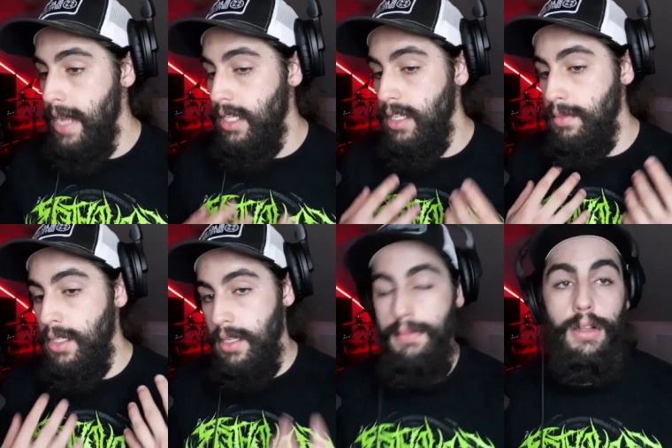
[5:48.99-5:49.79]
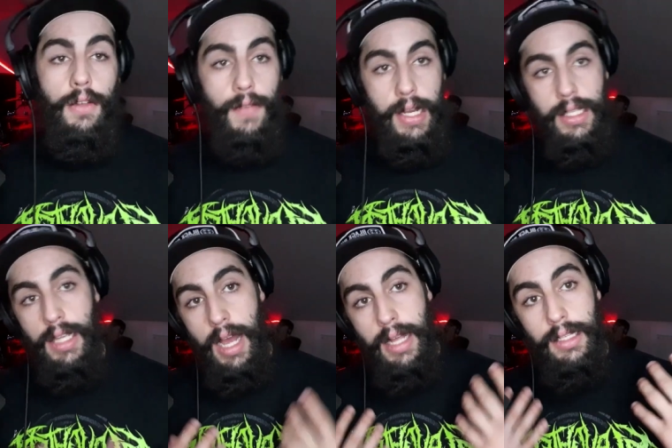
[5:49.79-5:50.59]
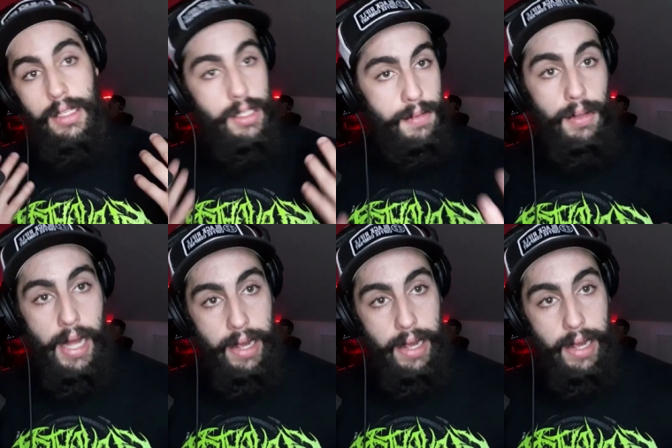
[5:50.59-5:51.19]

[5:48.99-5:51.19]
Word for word: Add some cymbal effects and cymbal